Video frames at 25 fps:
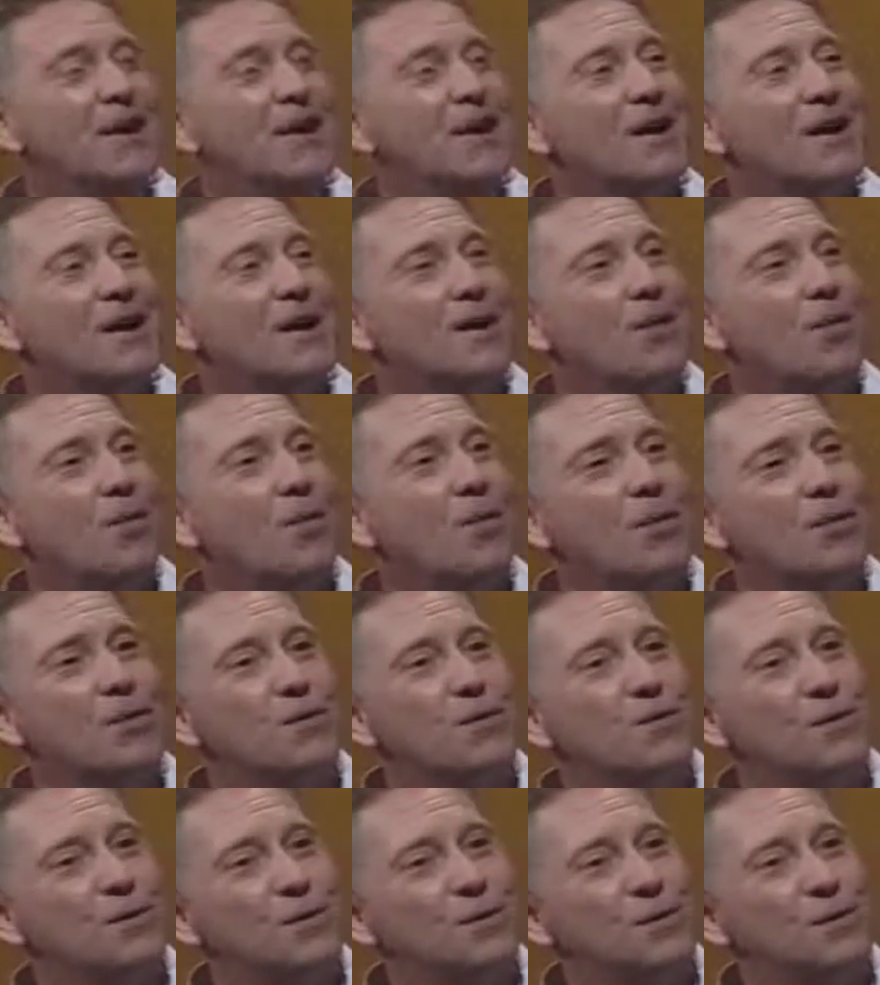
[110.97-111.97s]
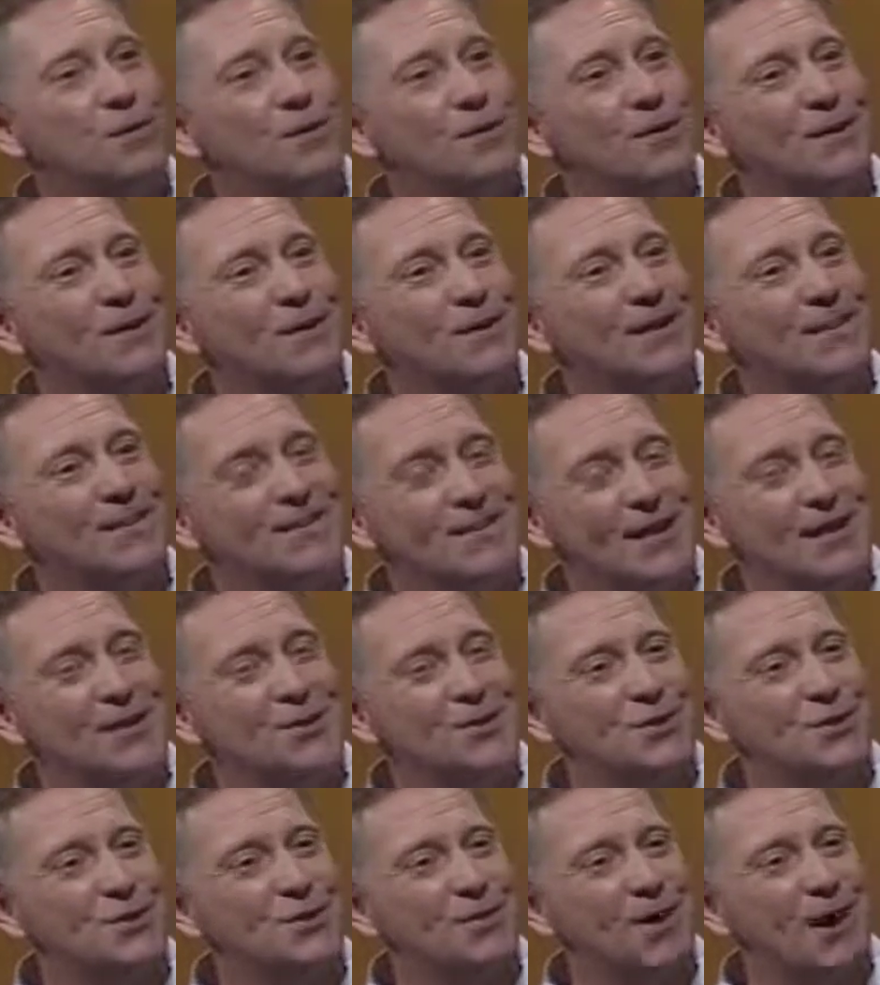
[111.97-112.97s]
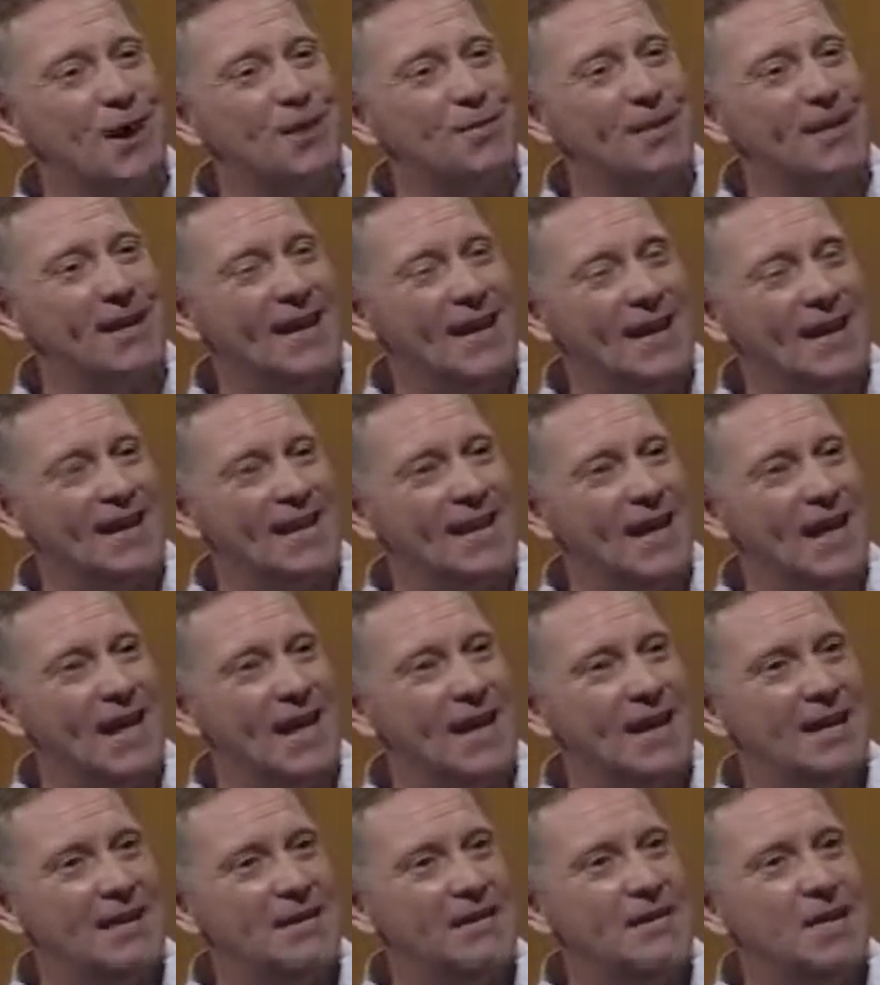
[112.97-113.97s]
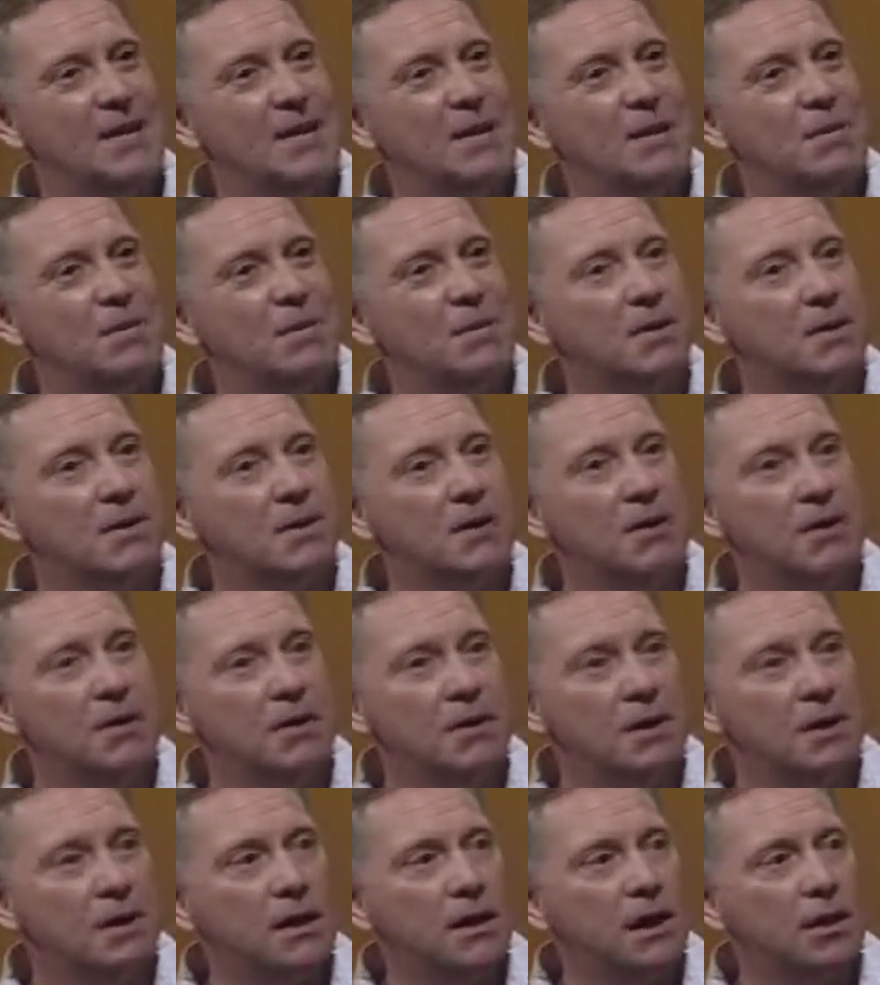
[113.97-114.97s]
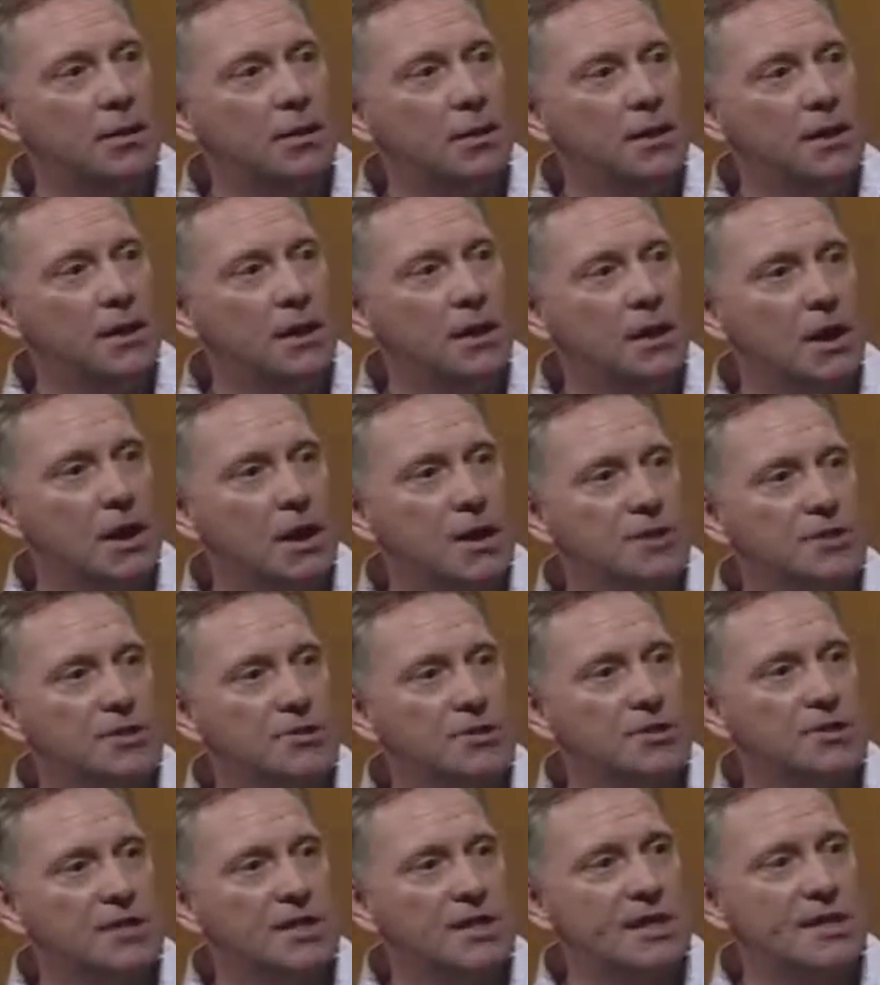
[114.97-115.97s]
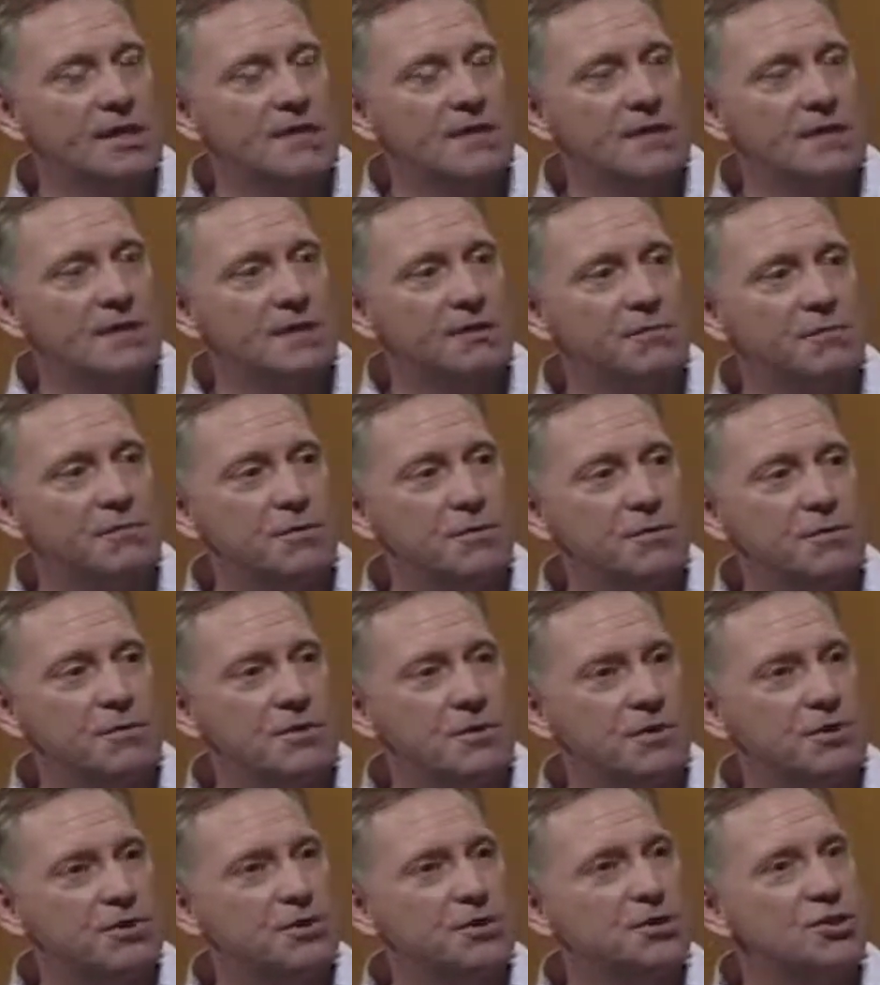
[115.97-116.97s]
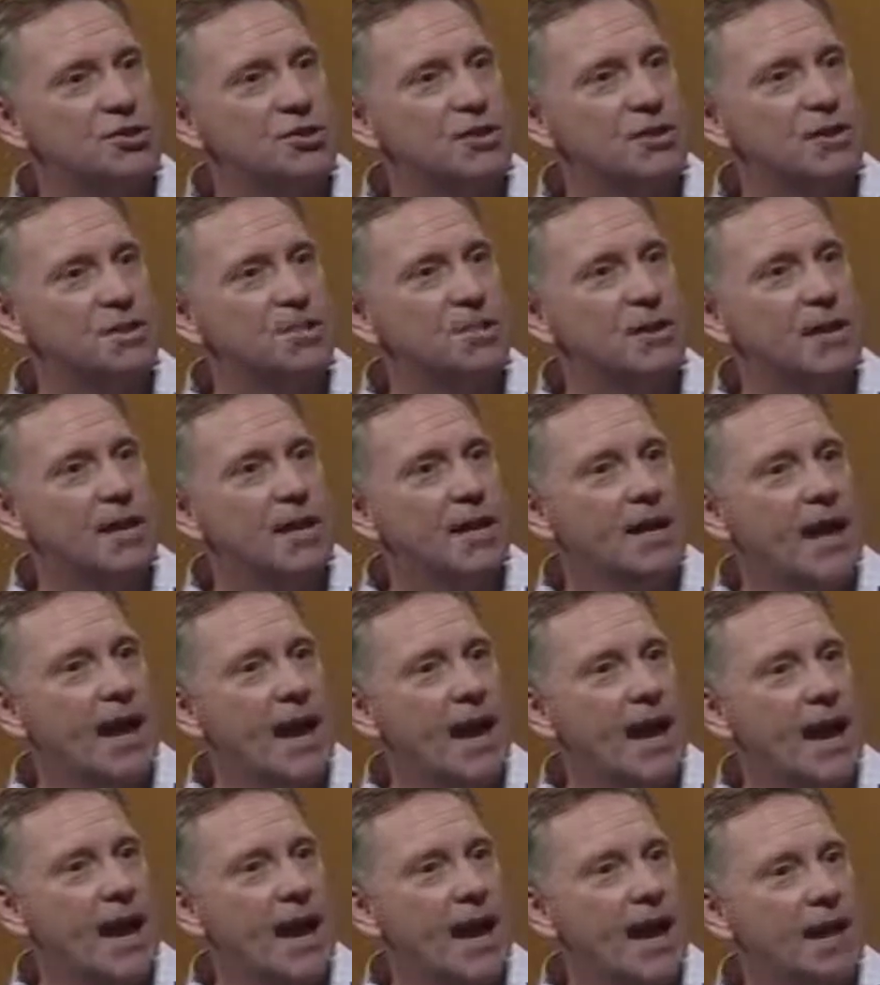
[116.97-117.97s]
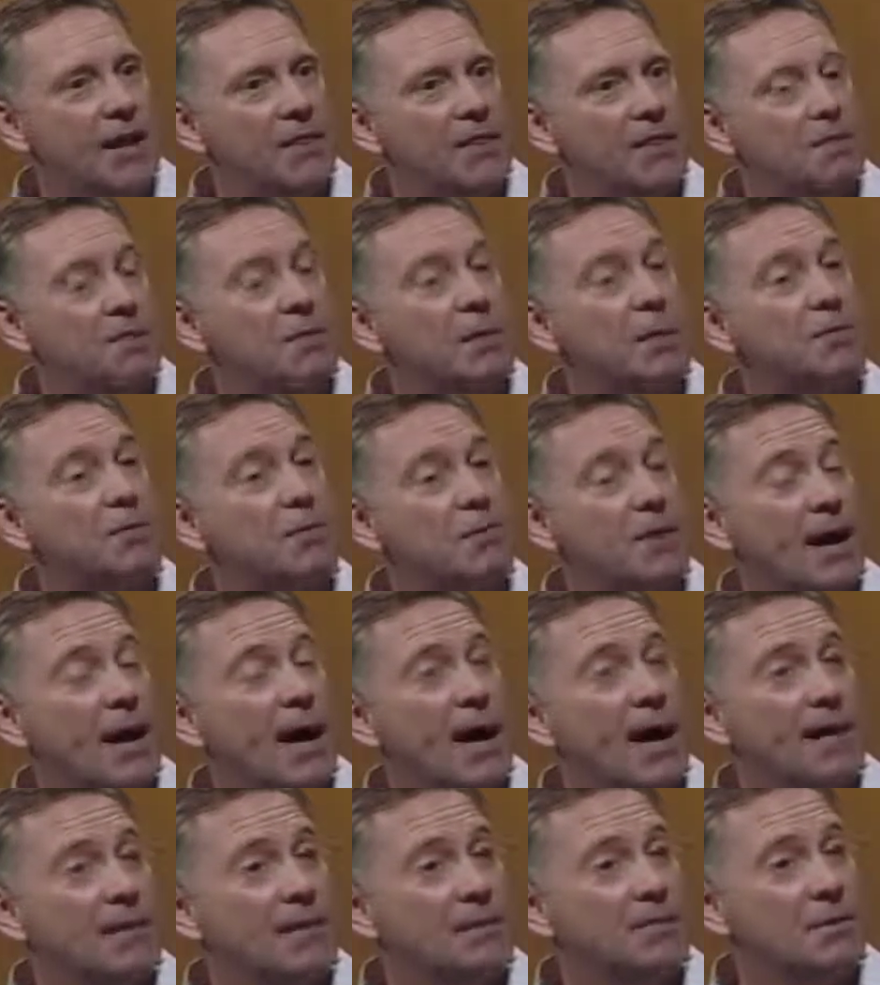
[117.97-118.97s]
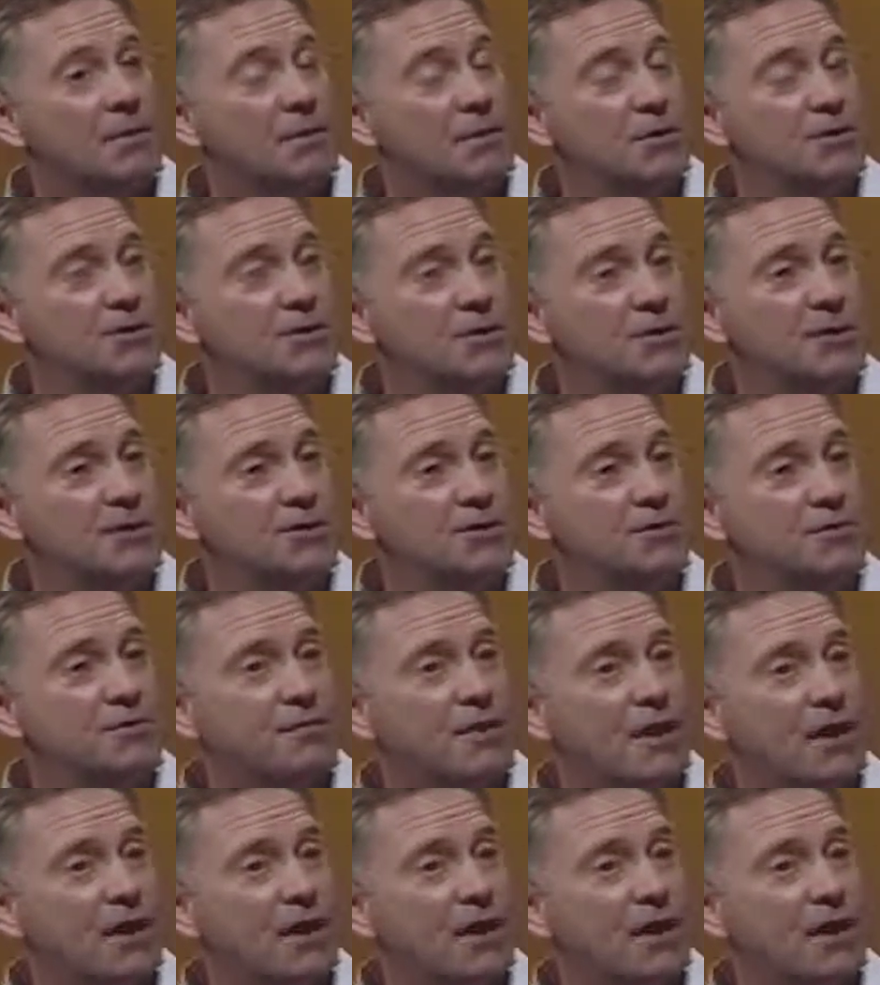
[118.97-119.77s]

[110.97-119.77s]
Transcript: uh, wonderful attention grabbing headlines, but clearly a real understanding of musicianship and the people behind them. I mean, you said you